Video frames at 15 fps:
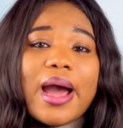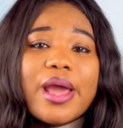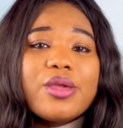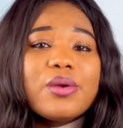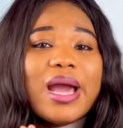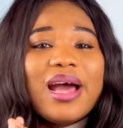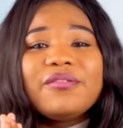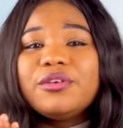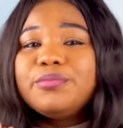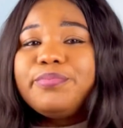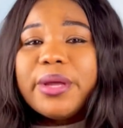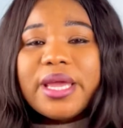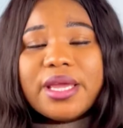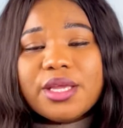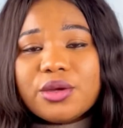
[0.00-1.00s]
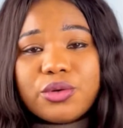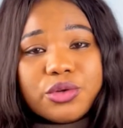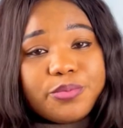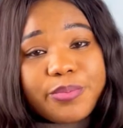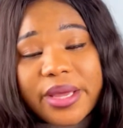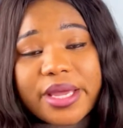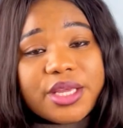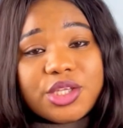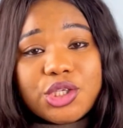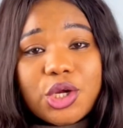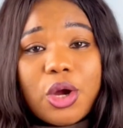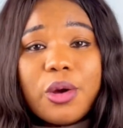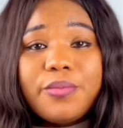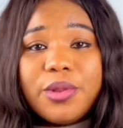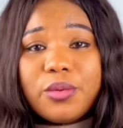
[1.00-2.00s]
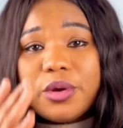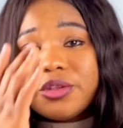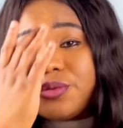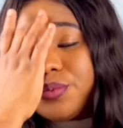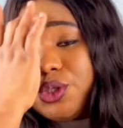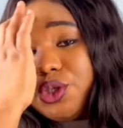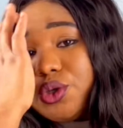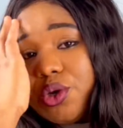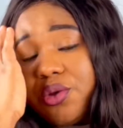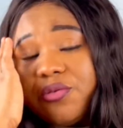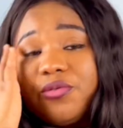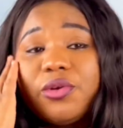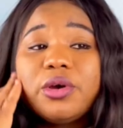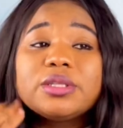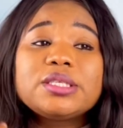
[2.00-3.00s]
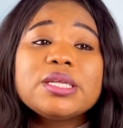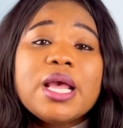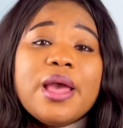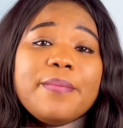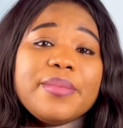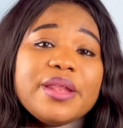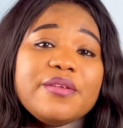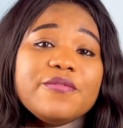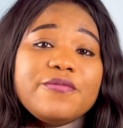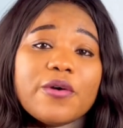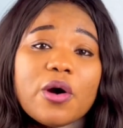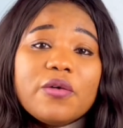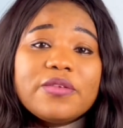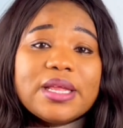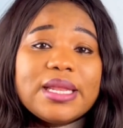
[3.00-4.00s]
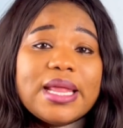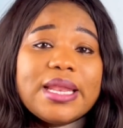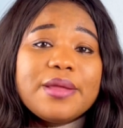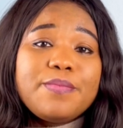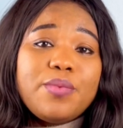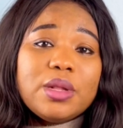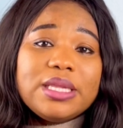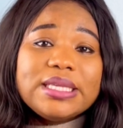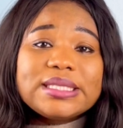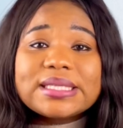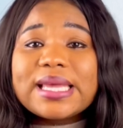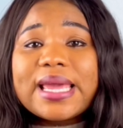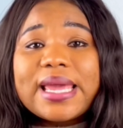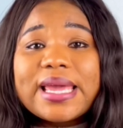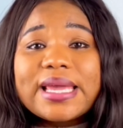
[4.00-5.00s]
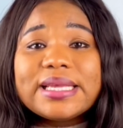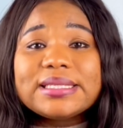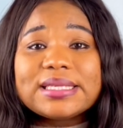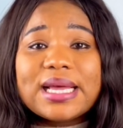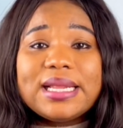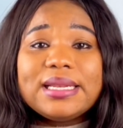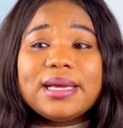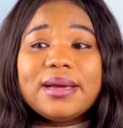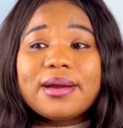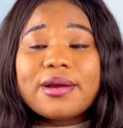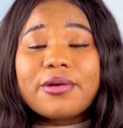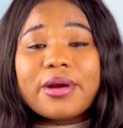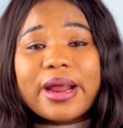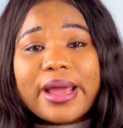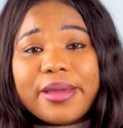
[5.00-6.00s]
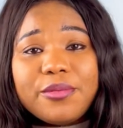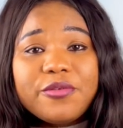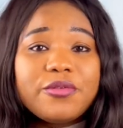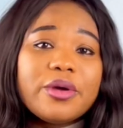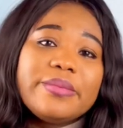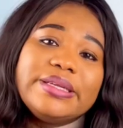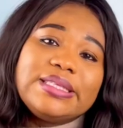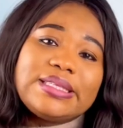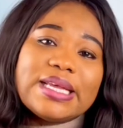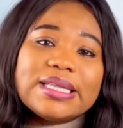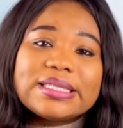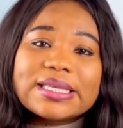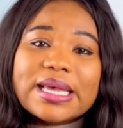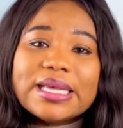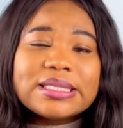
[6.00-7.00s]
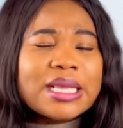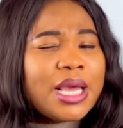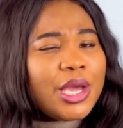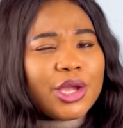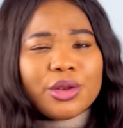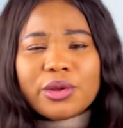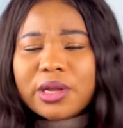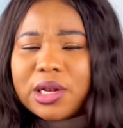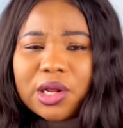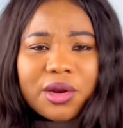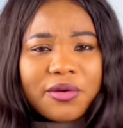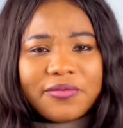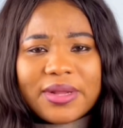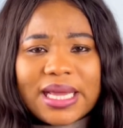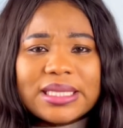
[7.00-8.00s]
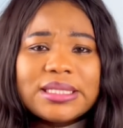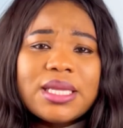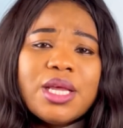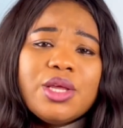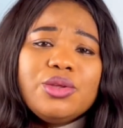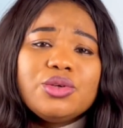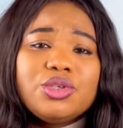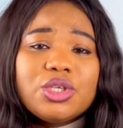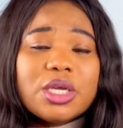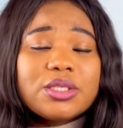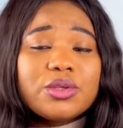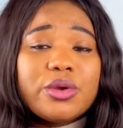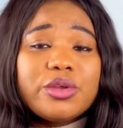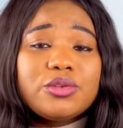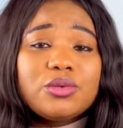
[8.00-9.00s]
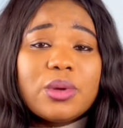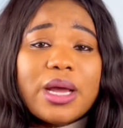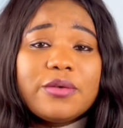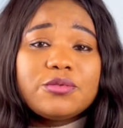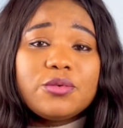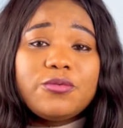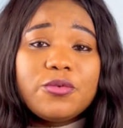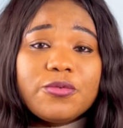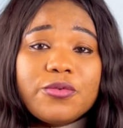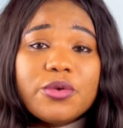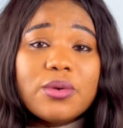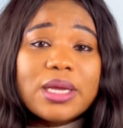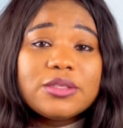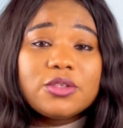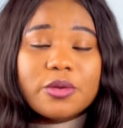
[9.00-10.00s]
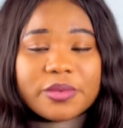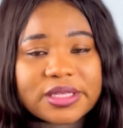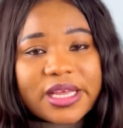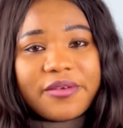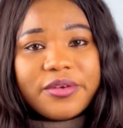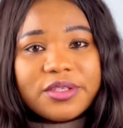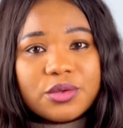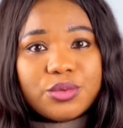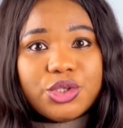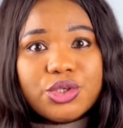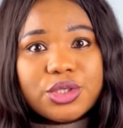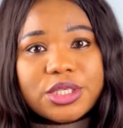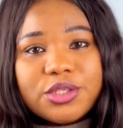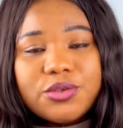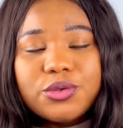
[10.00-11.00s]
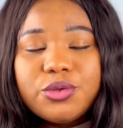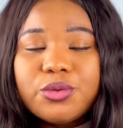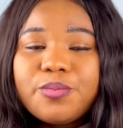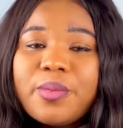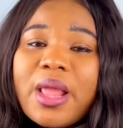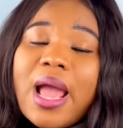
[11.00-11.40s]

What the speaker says: you have a good paying job. They want to be sure you've not been involved in any police case and crime, you've not been sentenced, a lot of that. You're just going to have to fulfill and submit everything which you need to do.